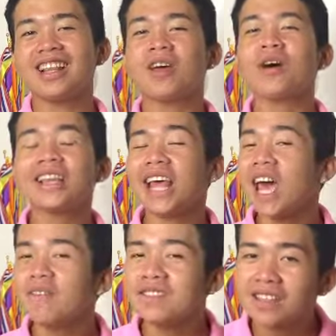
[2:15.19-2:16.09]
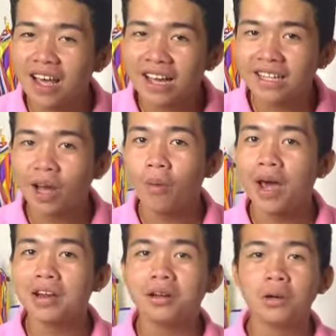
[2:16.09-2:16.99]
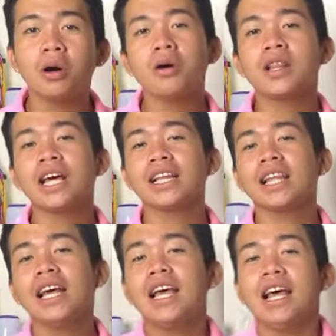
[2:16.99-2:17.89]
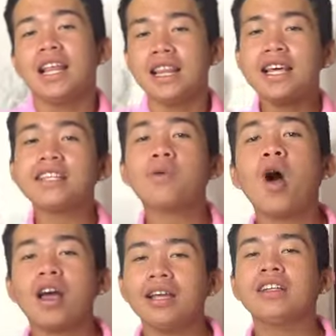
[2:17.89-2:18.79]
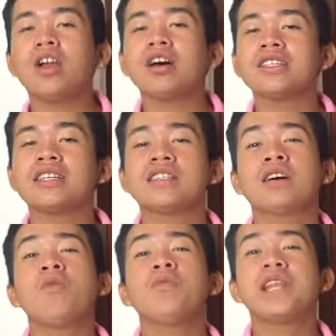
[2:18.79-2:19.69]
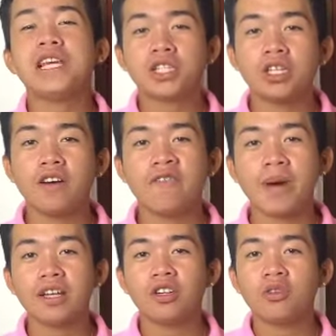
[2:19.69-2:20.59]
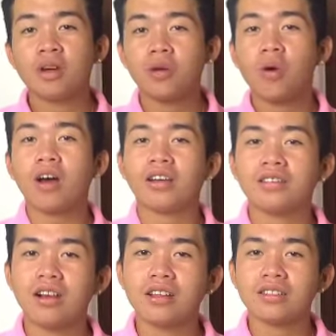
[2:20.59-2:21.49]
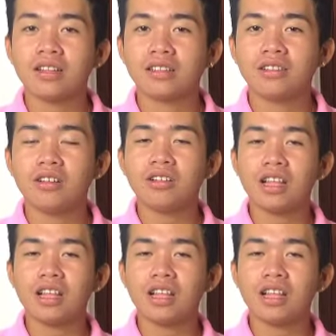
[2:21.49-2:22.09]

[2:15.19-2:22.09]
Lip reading: Like what I've said a while ago, that this walk-in closet is a combination of bedroom and a walk-in closet, no?